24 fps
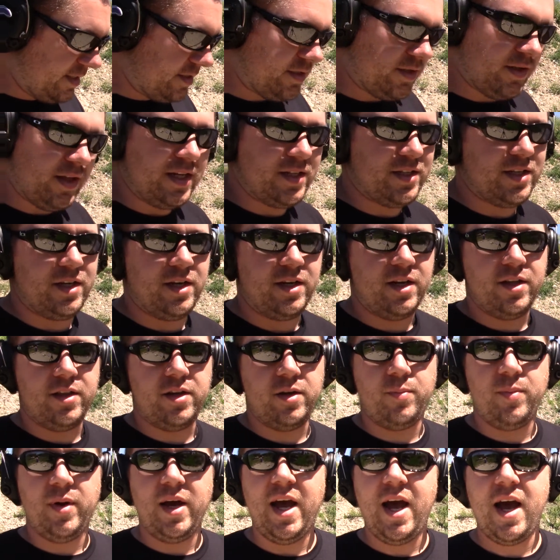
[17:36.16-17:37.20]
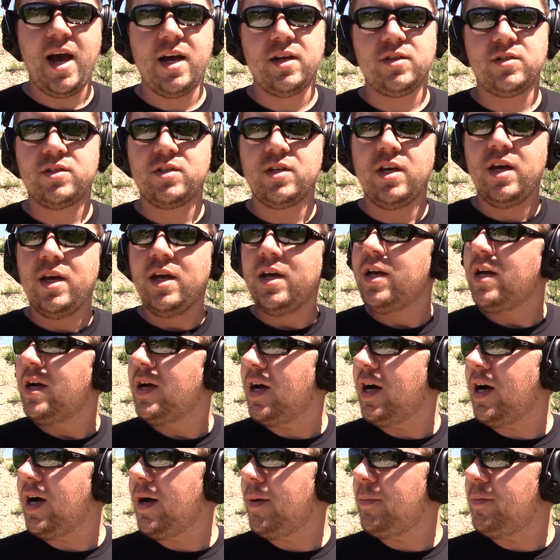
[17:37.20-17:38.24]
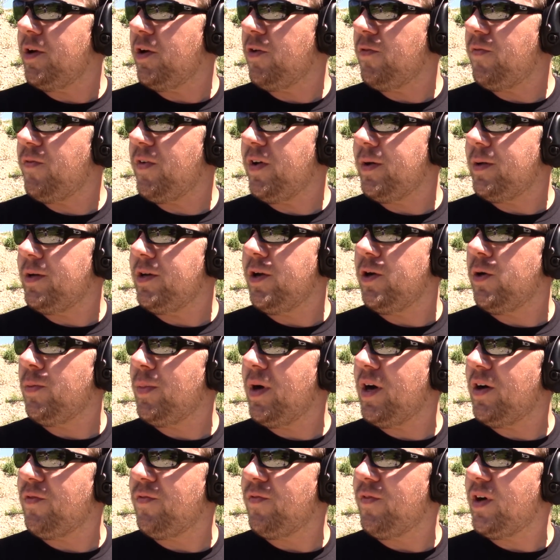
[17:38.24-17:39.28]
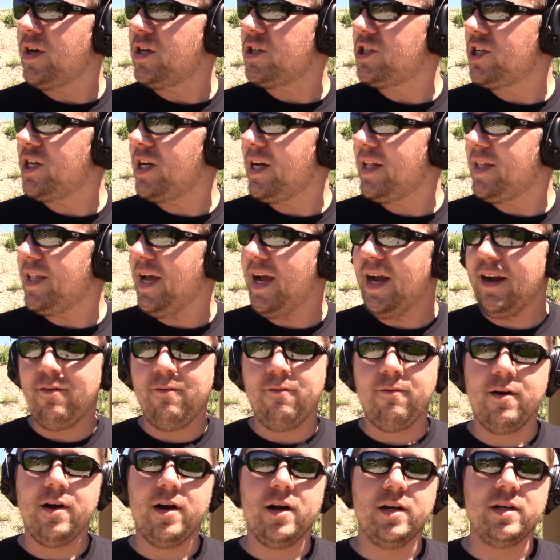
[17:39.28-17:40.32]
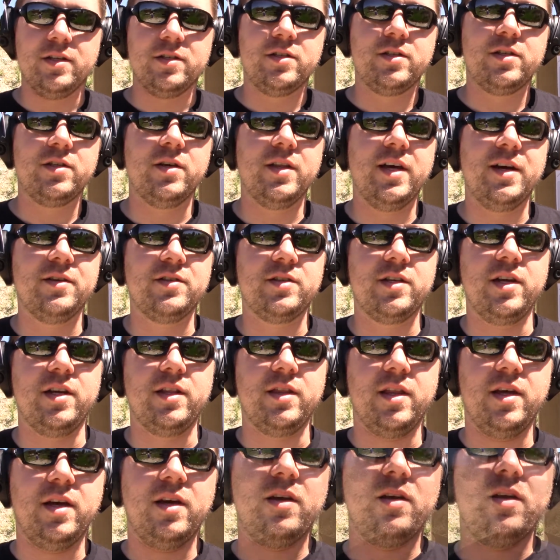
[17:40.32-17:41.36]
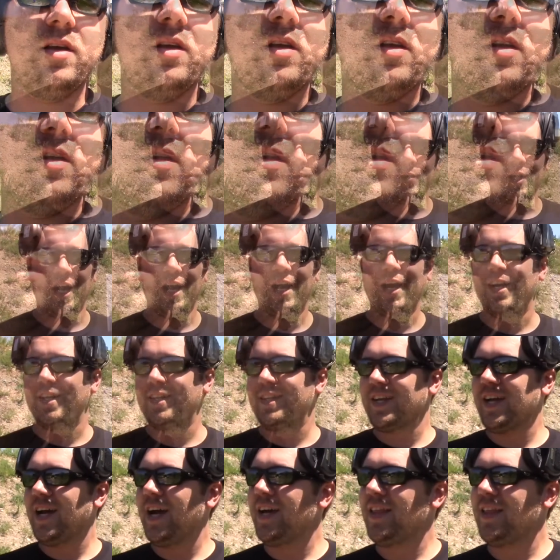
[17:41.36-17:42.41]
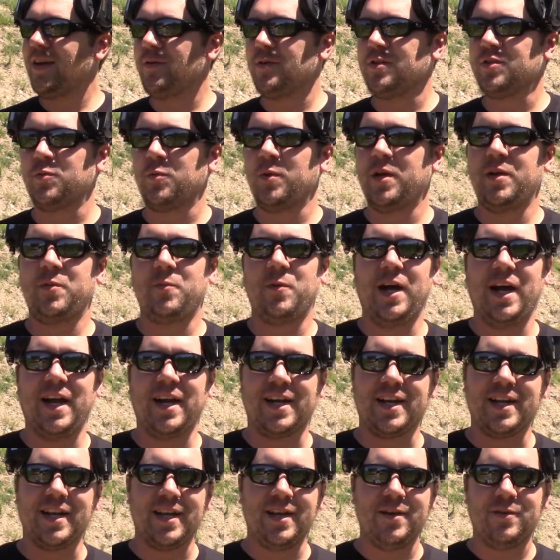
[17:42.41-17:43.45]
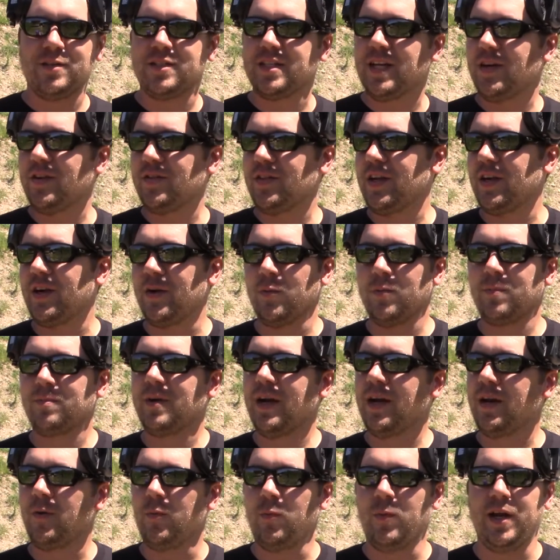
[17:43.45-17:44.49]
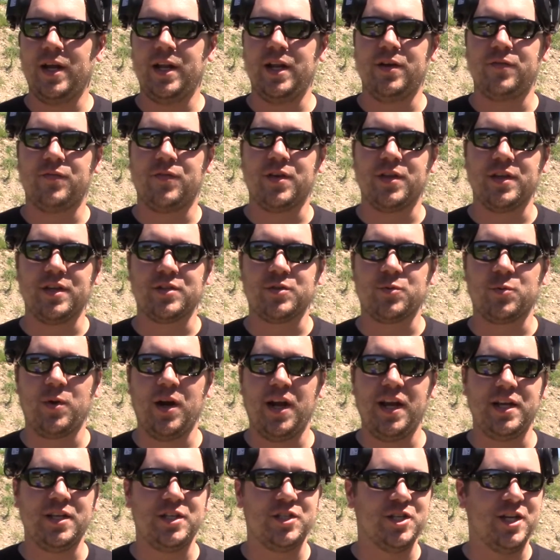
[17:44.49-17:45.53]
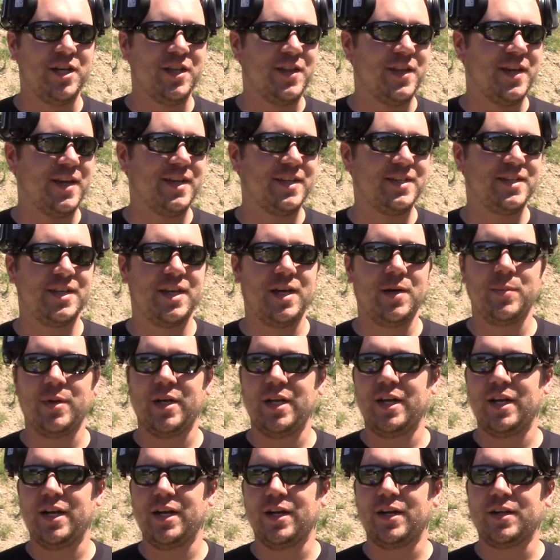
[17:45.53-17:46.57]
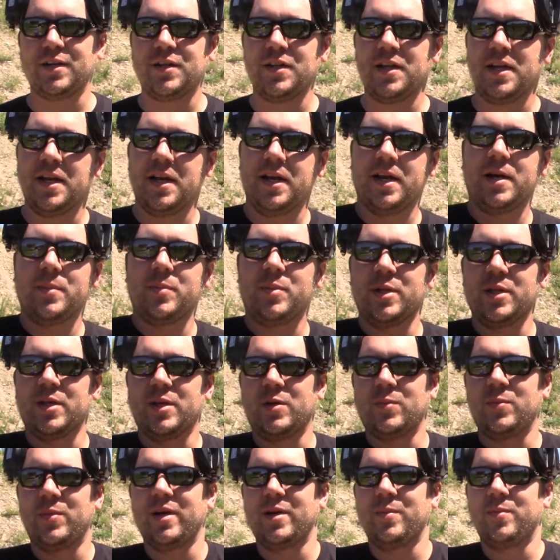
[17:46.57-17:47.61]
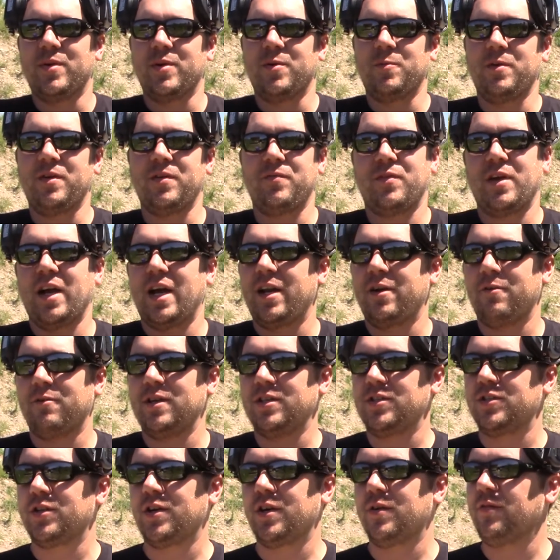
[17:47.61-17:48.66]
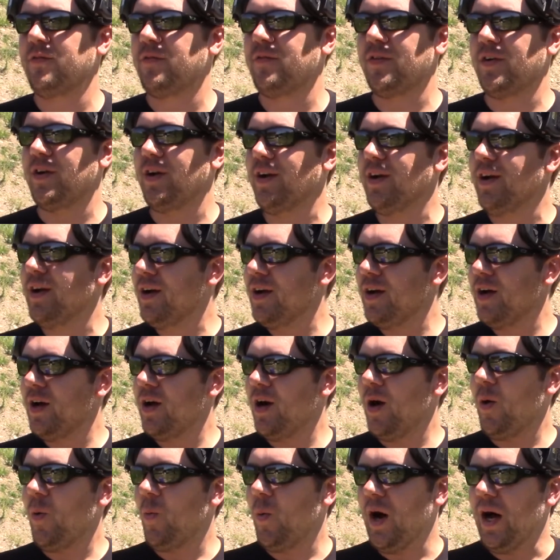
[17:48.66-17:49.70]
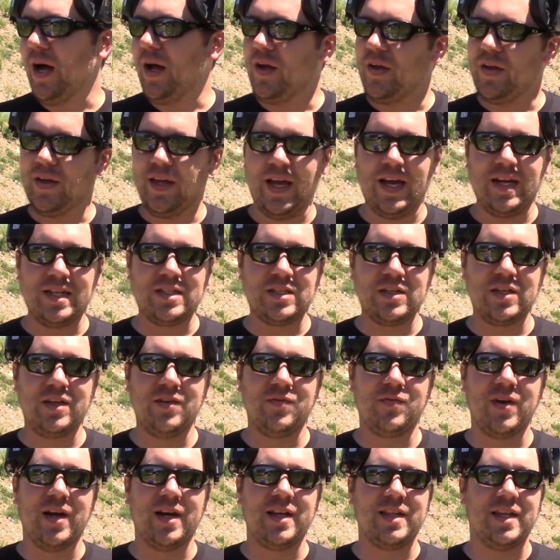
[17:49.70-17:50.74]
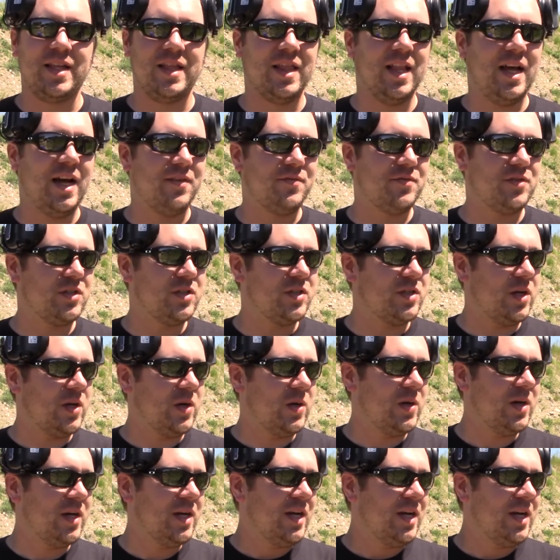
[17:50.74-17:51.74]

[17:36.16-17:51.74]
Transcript: So that's another pass. No malfunction on that run, so that was a good thing. Alright, the guy that was weed whacking, he was out there kind of waiting for this range, I think, to come in here and clean it up a little bit, but we've got it reserved for a while yet, so he finally left, so